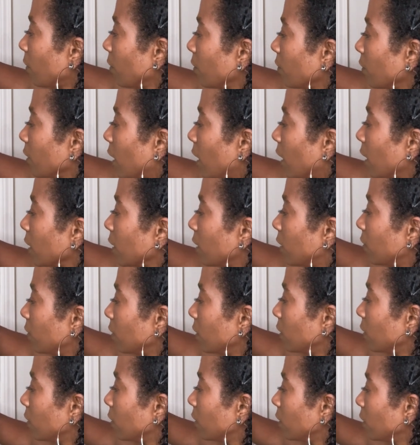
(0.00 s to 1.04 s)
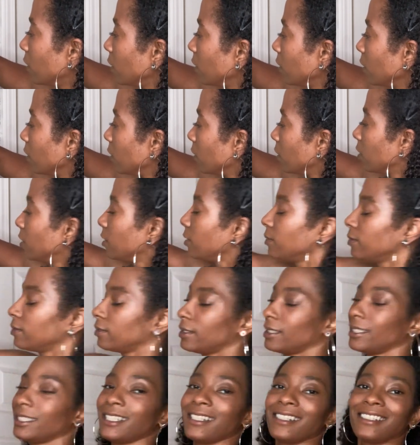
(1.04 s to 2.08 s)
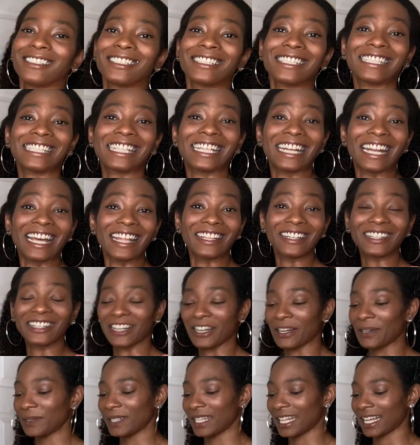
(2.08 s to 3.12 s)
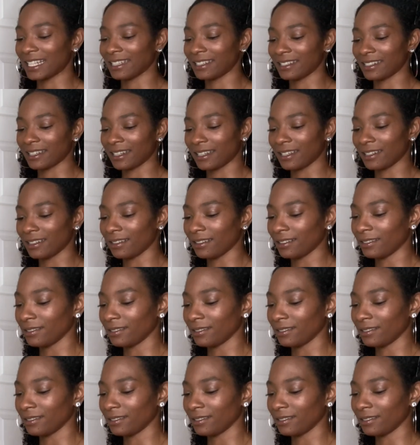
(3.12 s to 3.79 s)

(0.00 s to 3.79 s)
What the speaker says: we've got going on. Just another coat, that's it.